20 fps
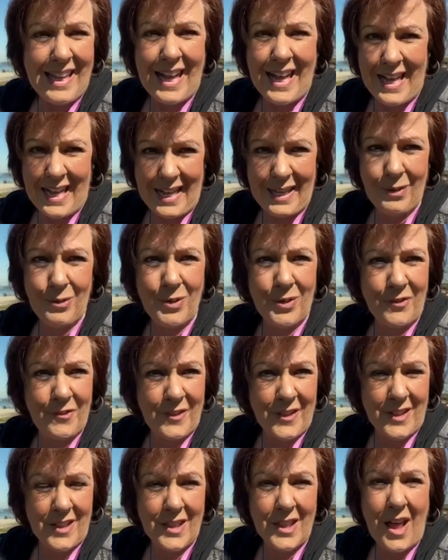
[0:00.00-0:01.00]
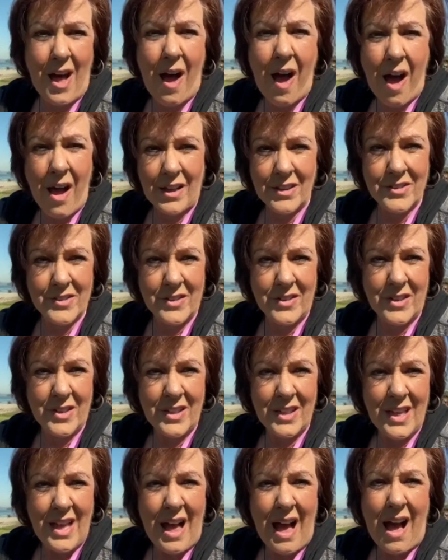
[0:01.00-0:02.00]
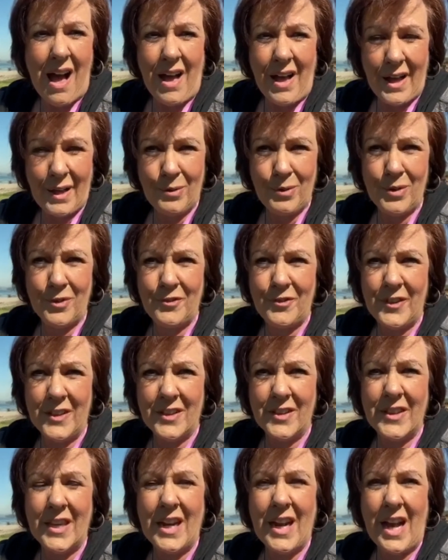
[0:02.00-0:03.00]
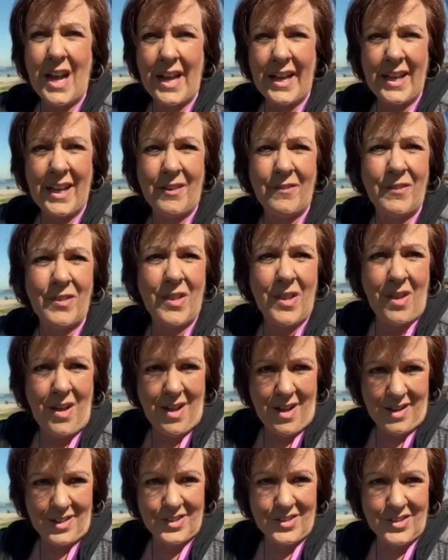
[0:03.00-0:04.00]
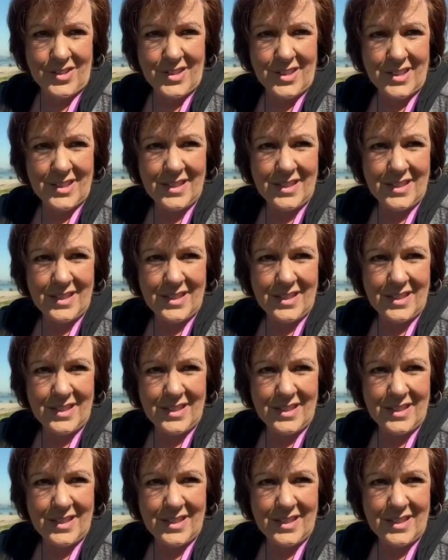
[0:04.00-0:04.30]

I will feel lost. I will feel that I have lost.